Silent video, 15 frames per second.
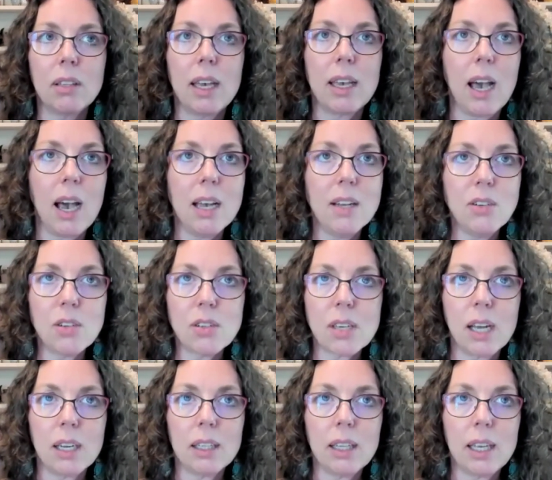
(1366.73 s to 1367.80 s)
like I just
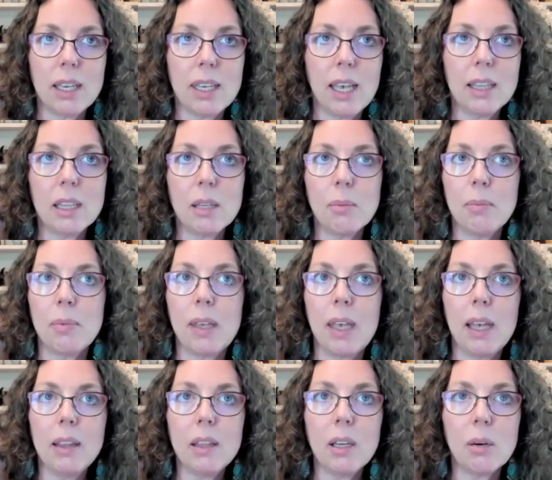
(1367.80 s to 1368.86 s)
kind of like
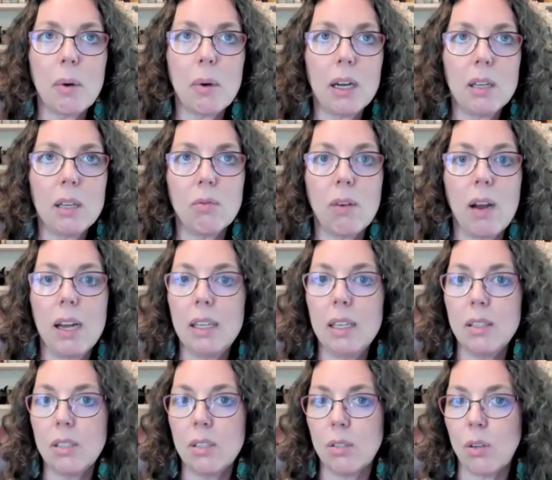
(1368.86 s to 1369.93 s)
get their body
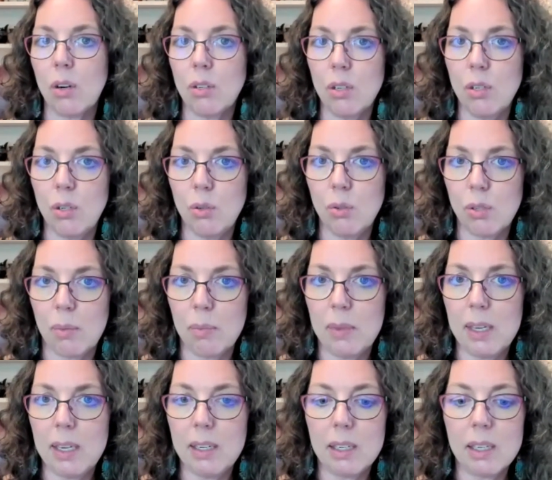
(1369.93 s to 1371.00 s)
ready to start to do something,